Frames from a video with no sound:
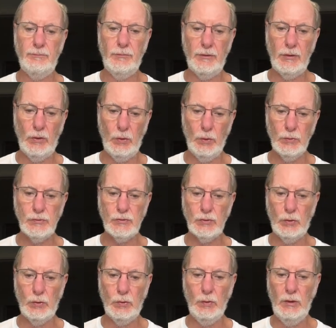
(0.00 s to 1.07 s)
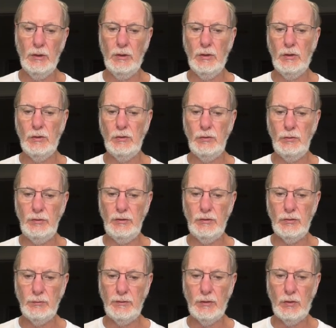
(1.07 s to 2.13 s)
but also you need
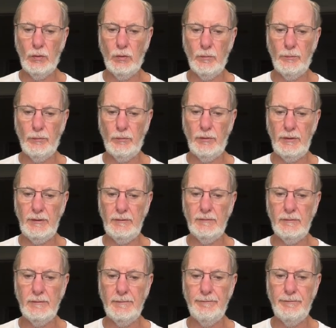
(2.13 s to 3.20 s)
to incorporate